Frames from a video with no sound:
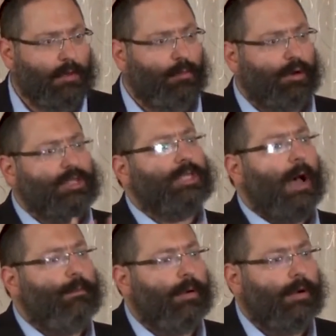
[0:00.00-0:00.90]
more
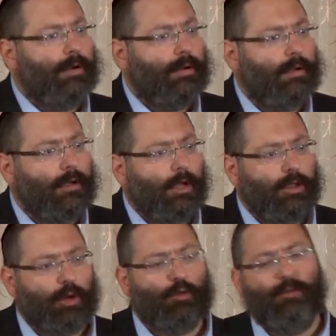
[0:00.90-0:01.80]
somber.
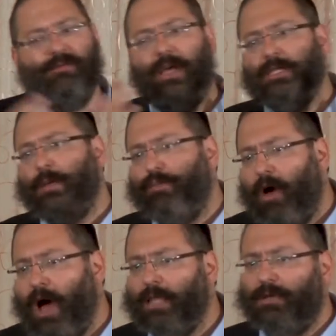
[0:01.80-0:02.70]
The groom veils the
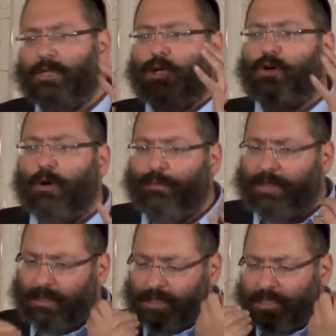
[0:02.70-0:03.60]
bride, there's the
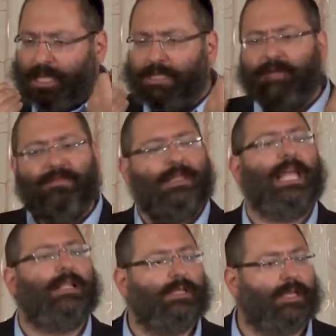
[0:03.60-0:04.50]
chuppah, there's a sense of
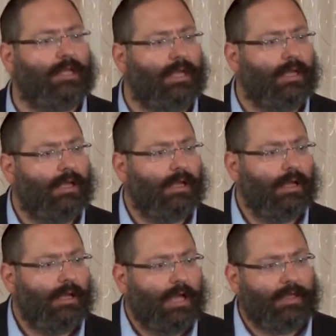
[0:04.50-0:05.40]
intensity.
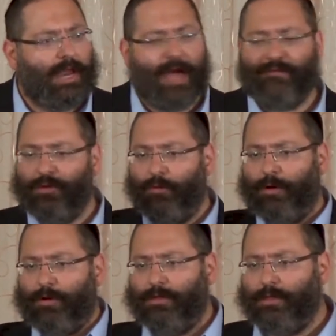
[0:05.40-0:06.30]
And then
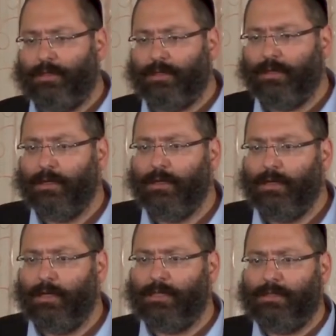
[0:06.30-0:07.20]
afterwards
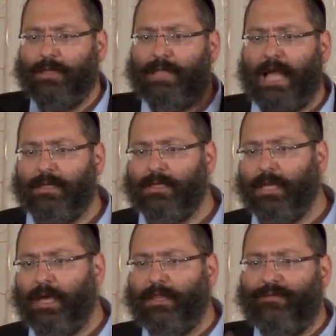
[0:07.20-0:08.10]
is the
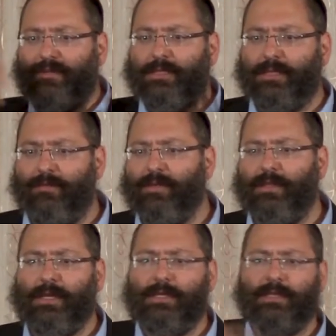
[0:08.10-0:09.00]
dancing and the
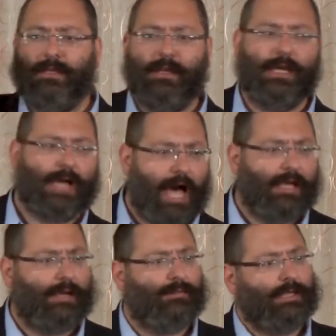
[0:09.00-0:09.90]
festivities and the
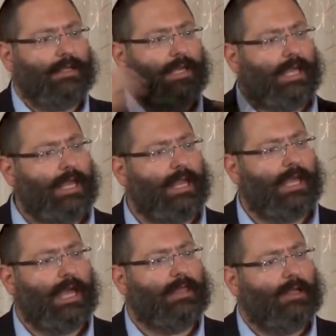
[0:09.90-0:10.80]
lechayims and the
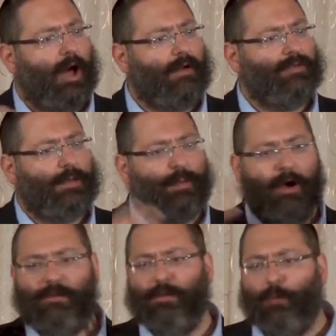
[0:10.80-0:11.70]
eating and the lively
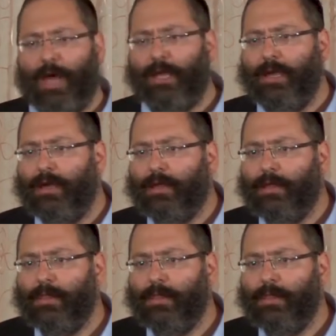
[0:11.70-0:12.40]
part of the wedding,